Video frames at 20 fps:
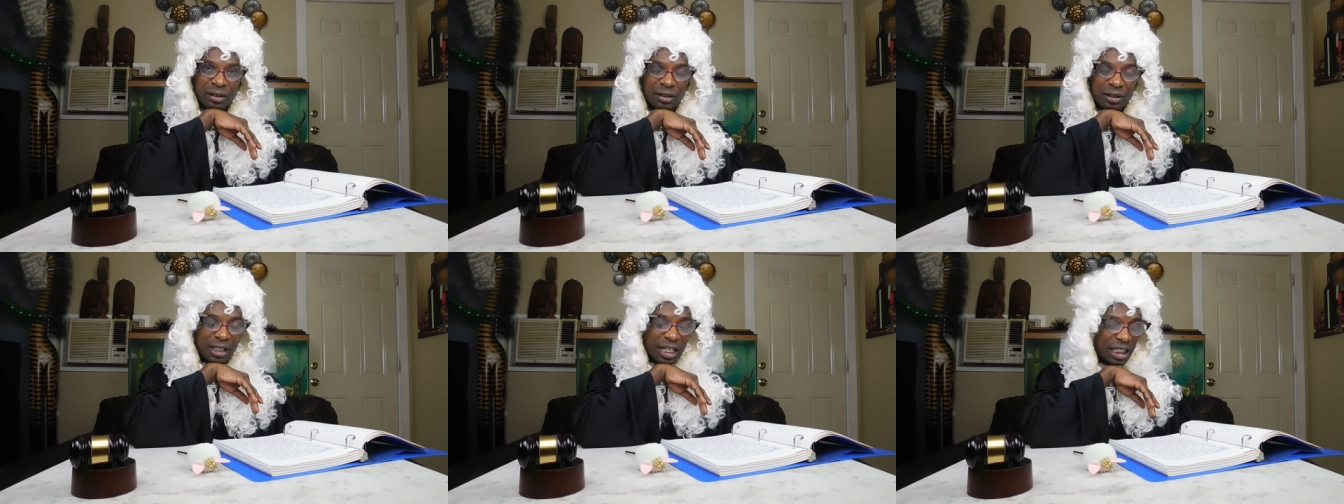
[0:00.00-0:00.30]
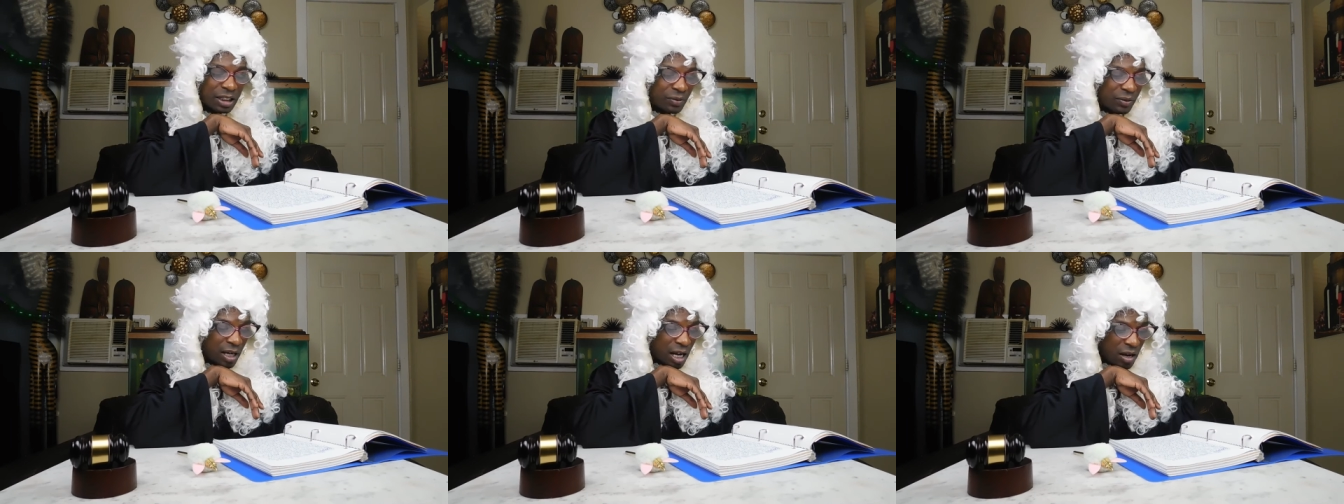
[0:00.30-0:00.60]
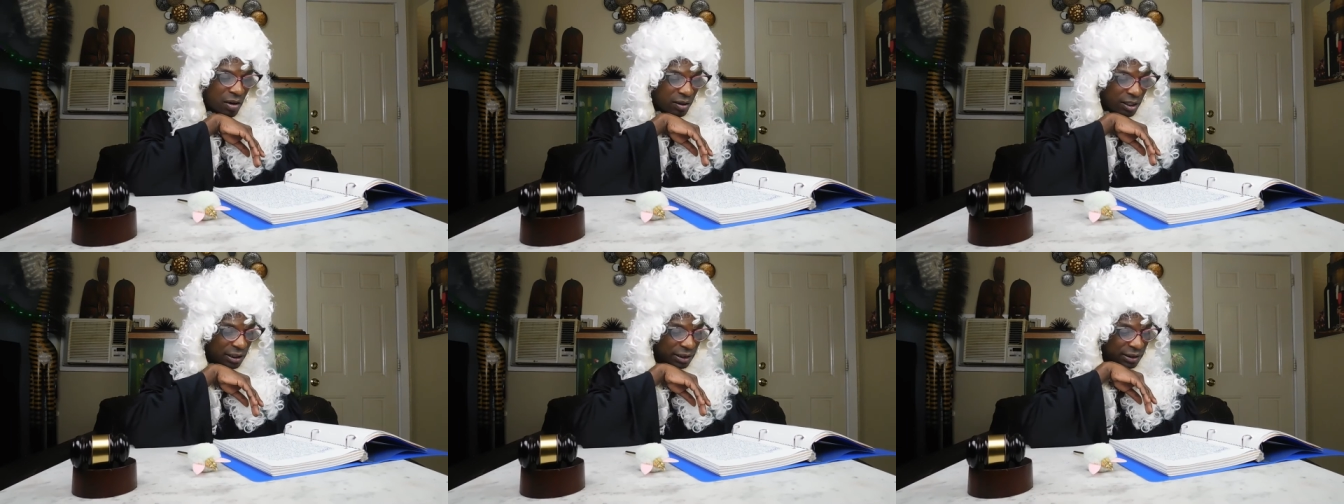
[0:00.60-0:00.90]
See, that's what
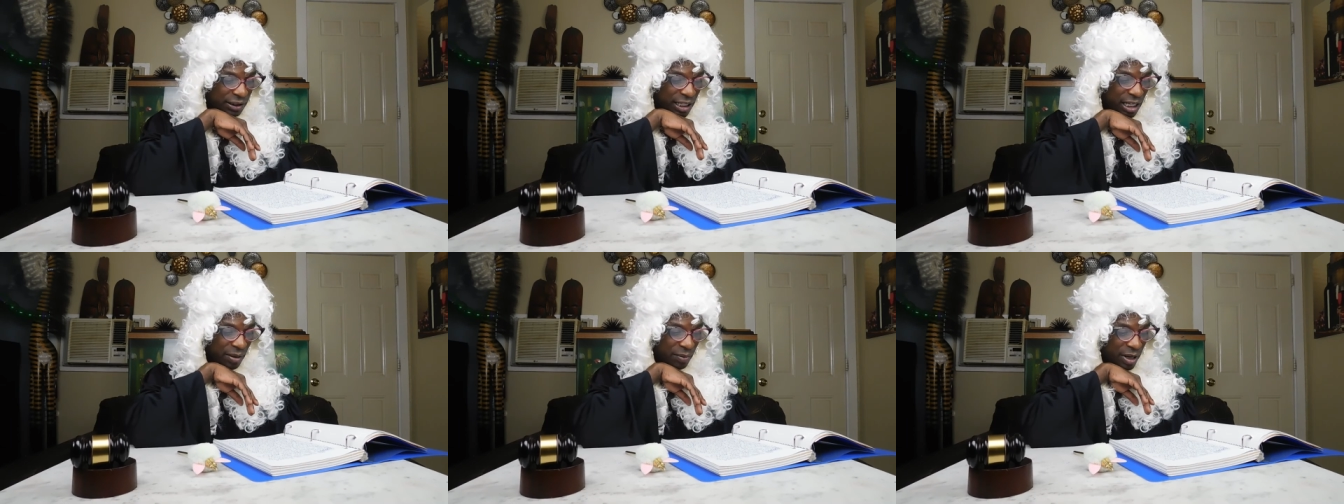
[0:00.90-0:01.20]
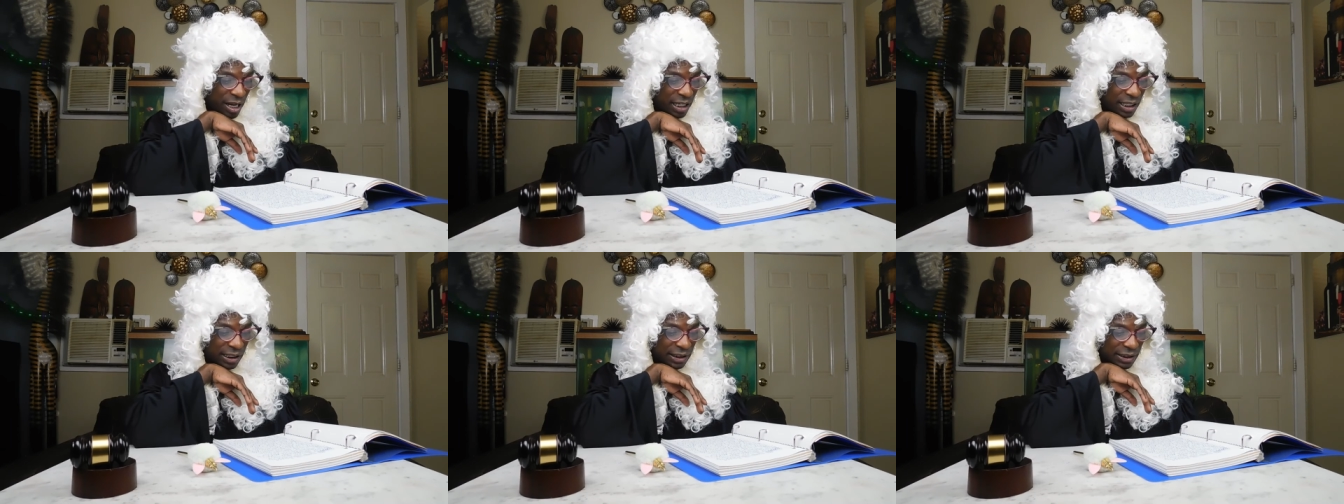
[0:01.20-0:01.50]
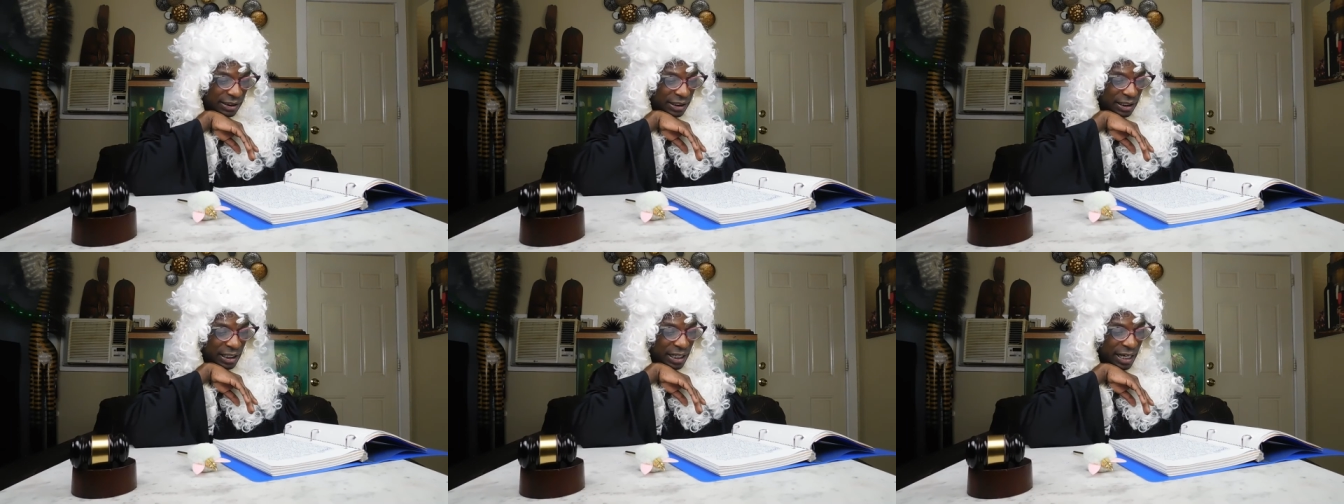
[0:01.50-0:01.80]
I don't understand about these
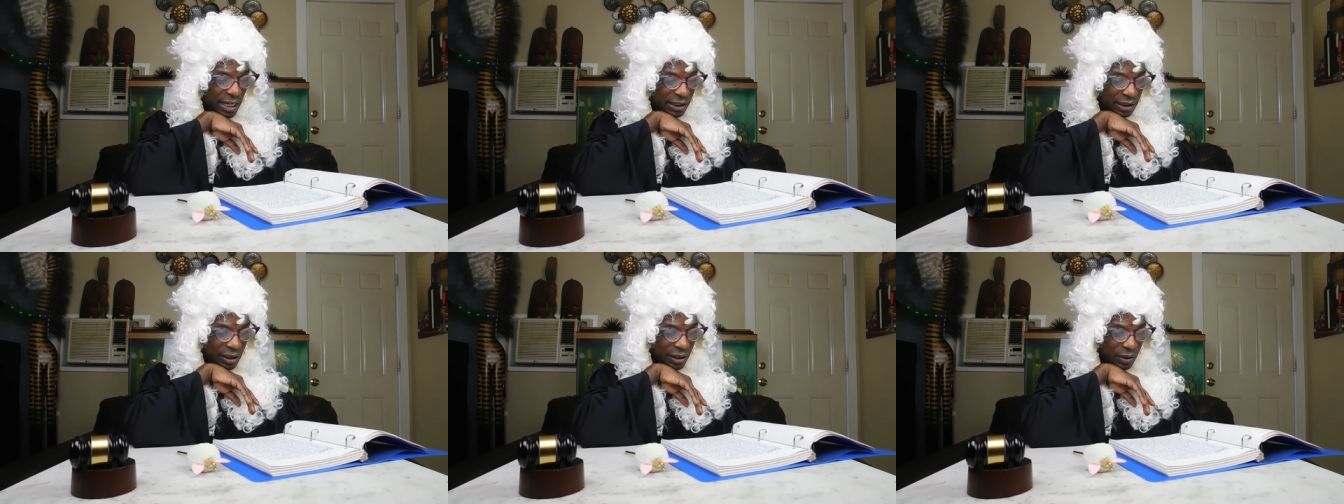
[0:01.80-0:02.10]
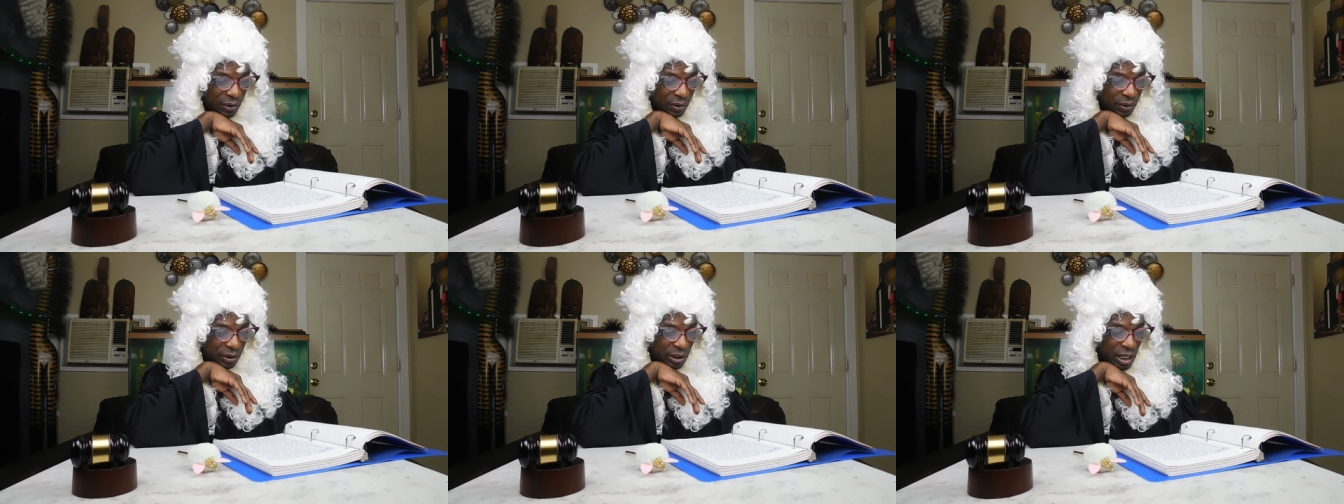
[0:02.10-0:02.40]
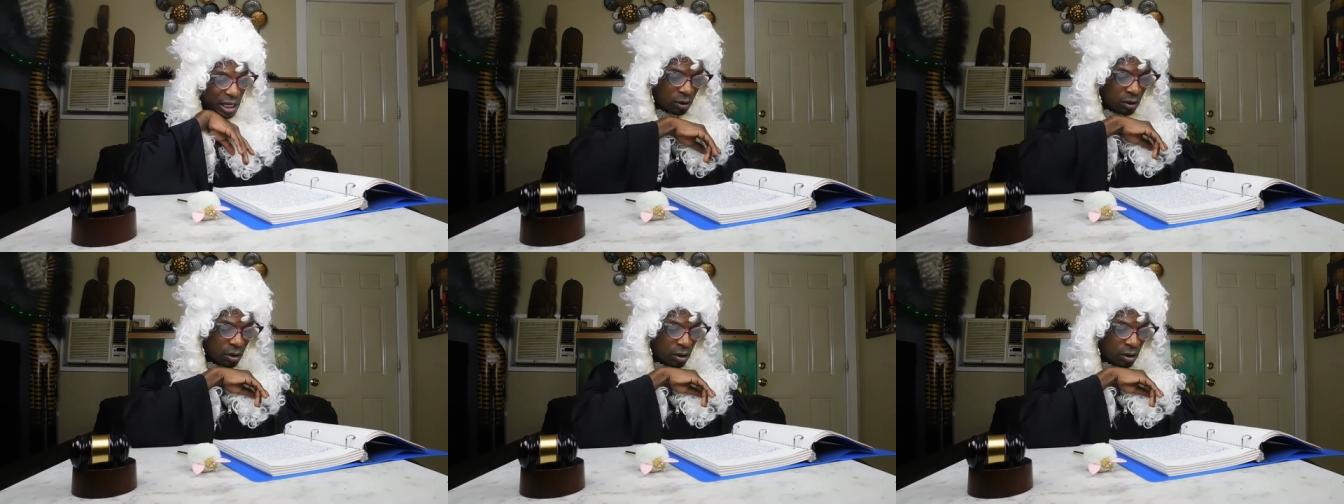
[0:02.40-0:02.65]
silly assholes.